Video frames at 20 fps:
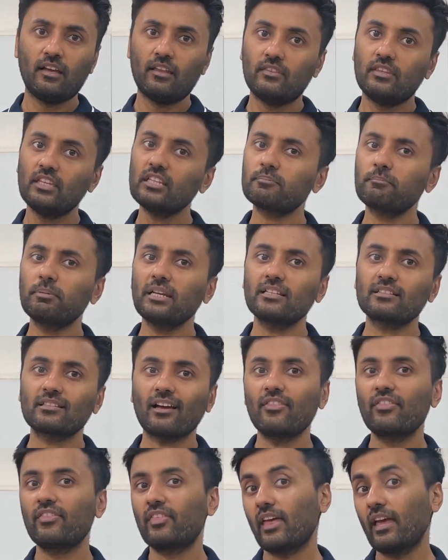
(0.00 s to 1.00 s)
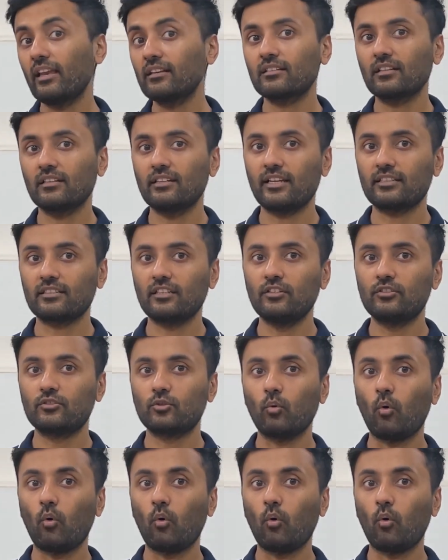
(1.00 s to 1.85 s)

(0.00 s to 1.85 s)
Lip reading: These plates are then connected to